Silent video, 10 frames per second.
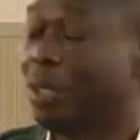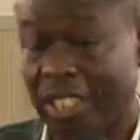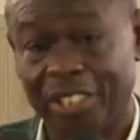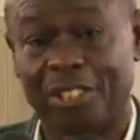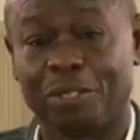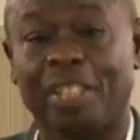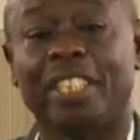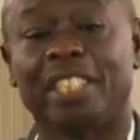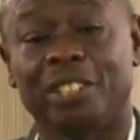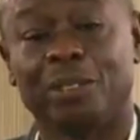please
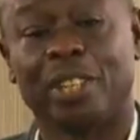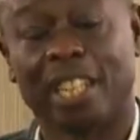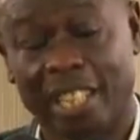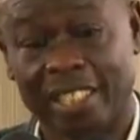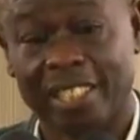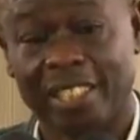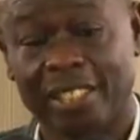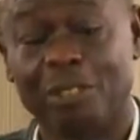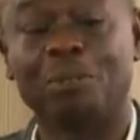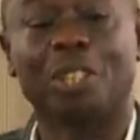find it in your heart
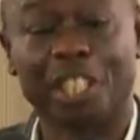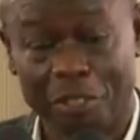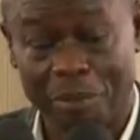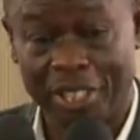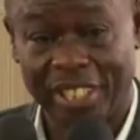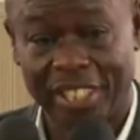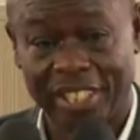to forgive me.